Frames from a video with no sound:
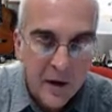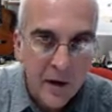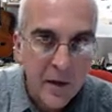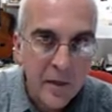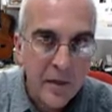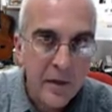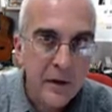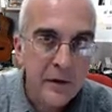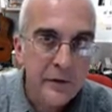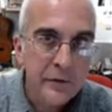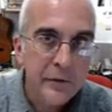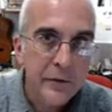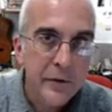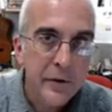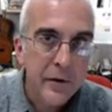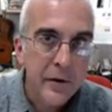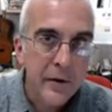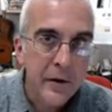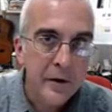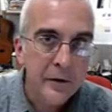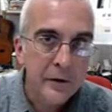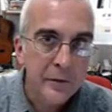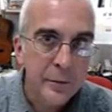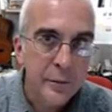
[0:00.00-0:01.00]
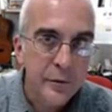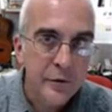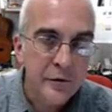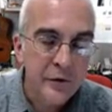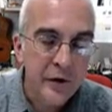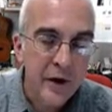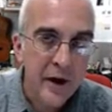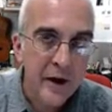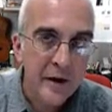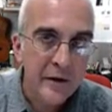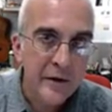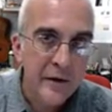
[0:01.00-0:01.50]
These neurons
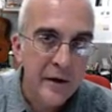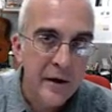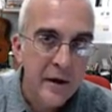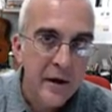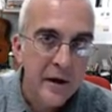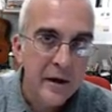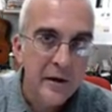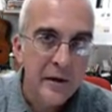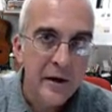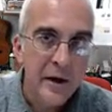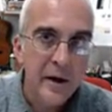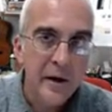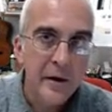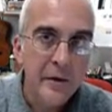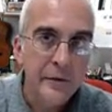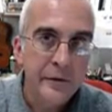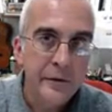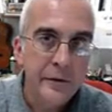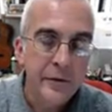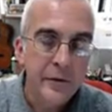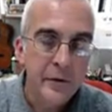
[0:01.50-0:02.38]
project down to